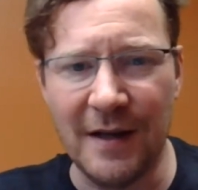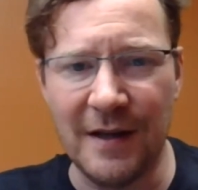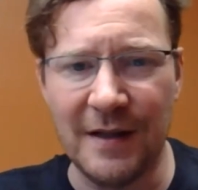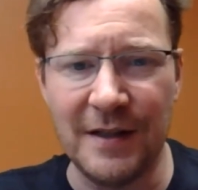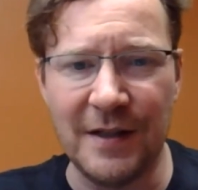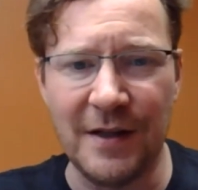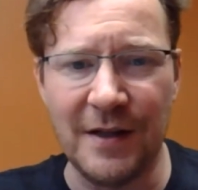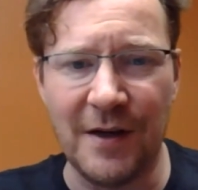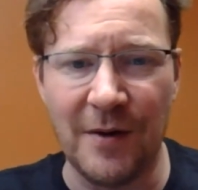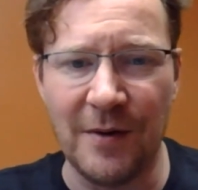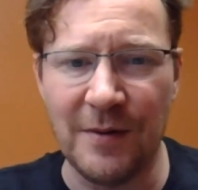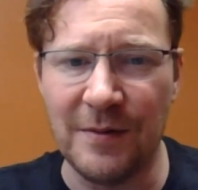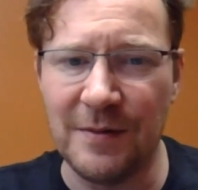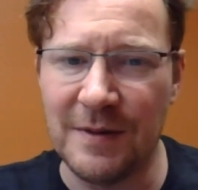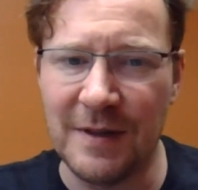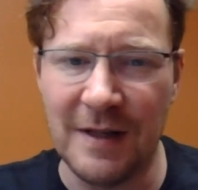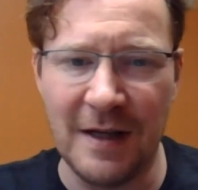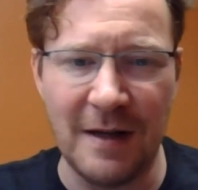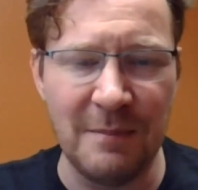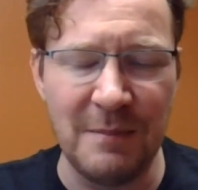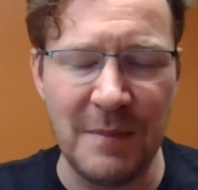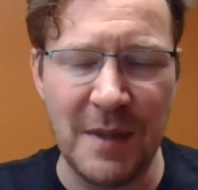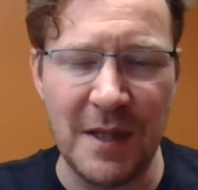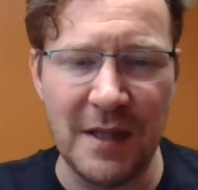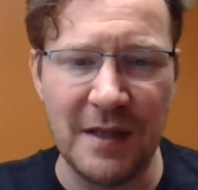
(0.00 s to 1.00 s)

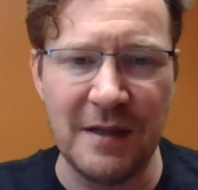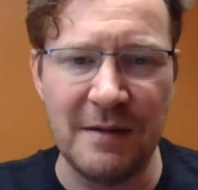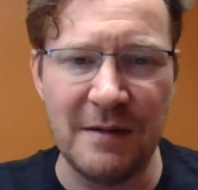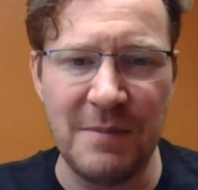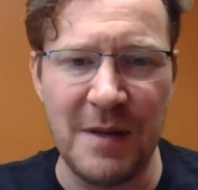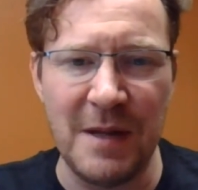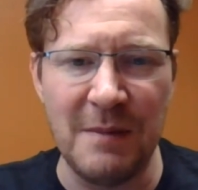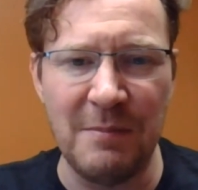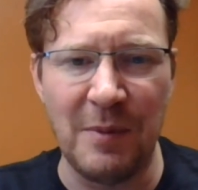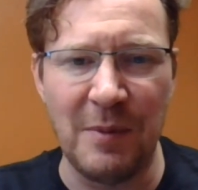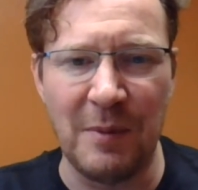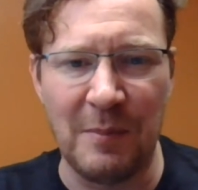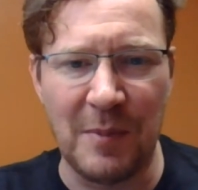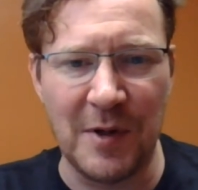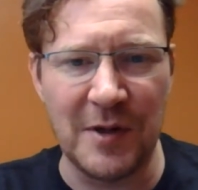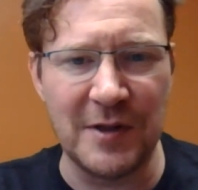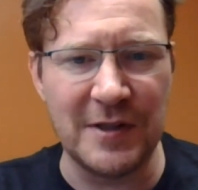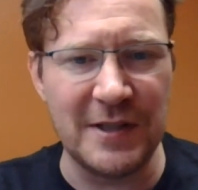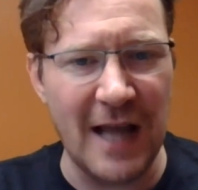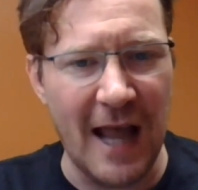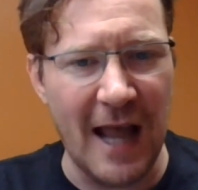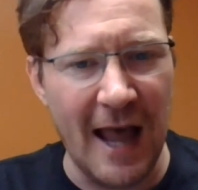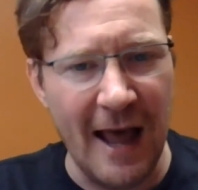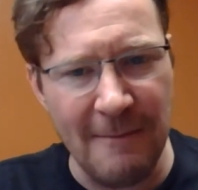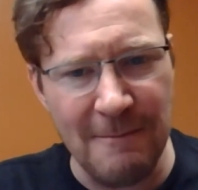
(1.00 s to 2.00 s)
1 million people per
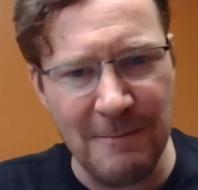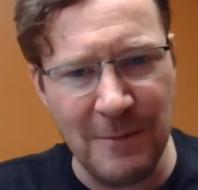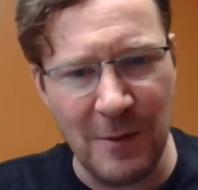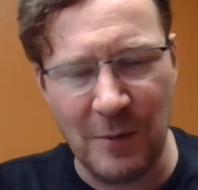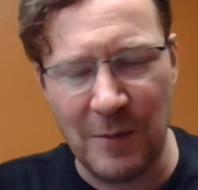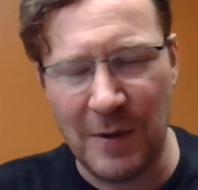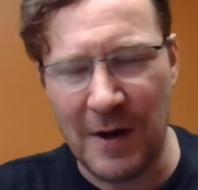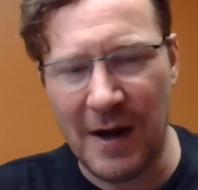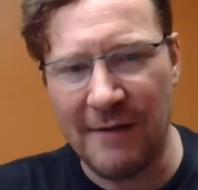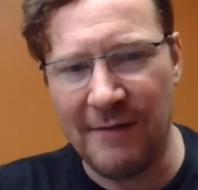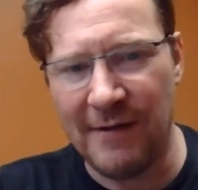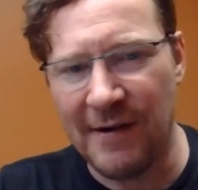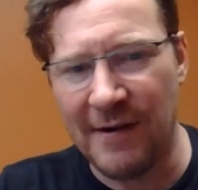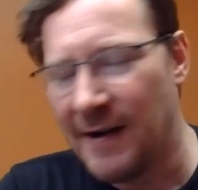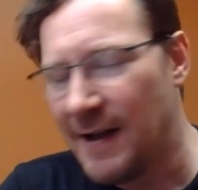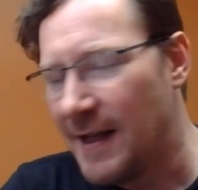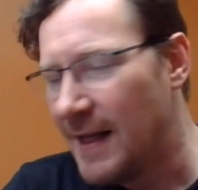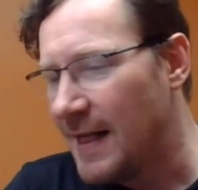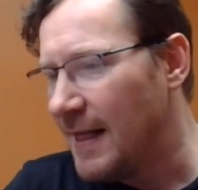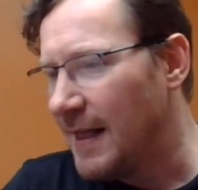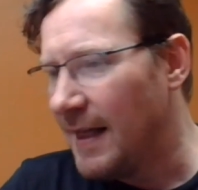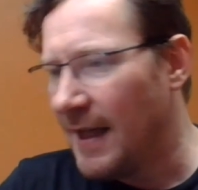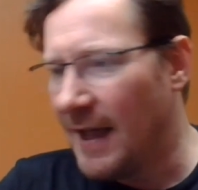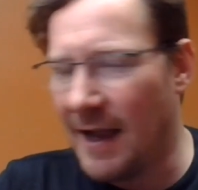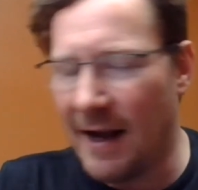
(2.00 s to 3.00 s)
tab or whatever,
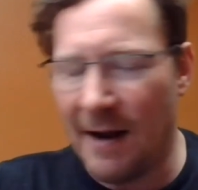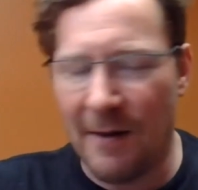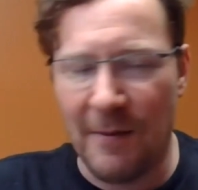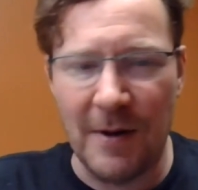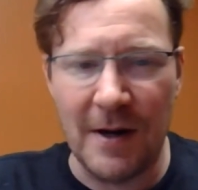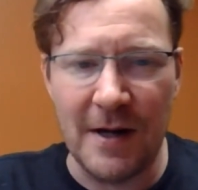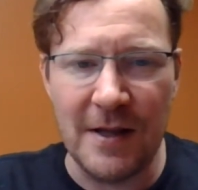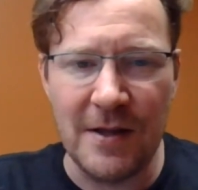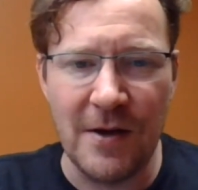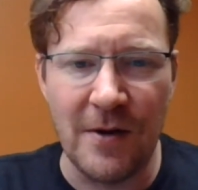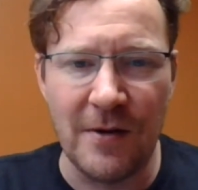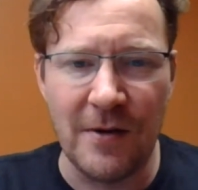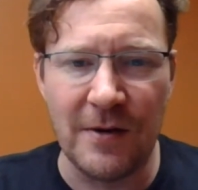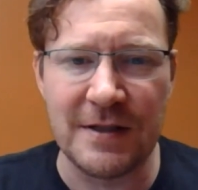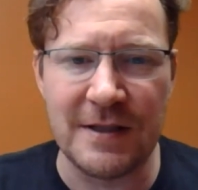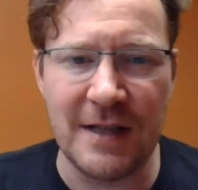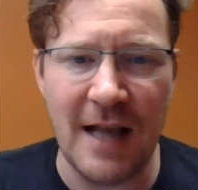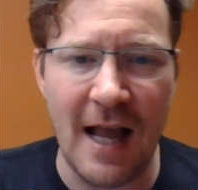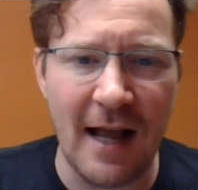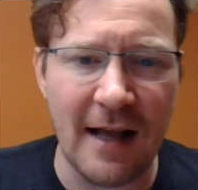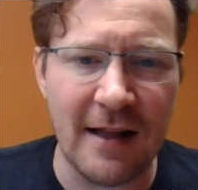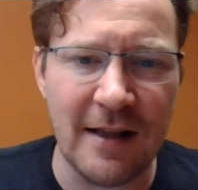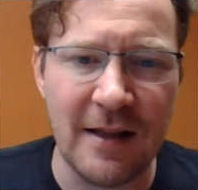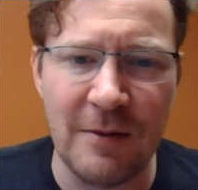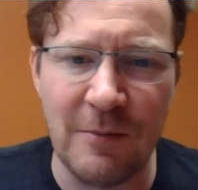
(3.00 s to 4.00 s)
and I want to know
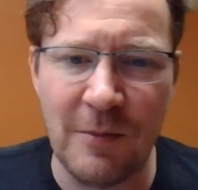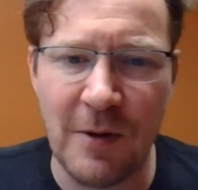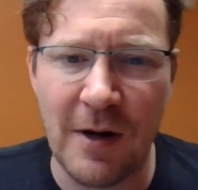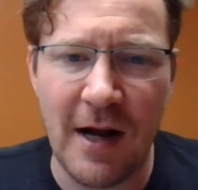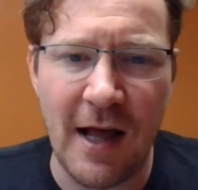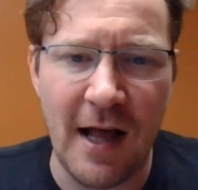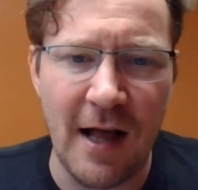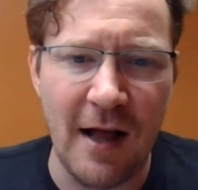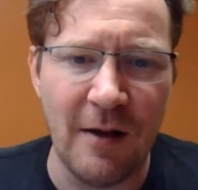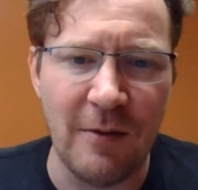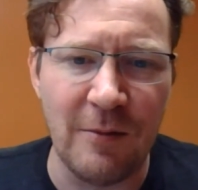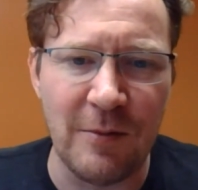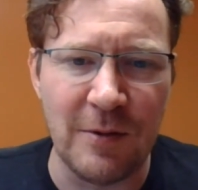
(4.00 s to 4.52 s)
exactly where the hell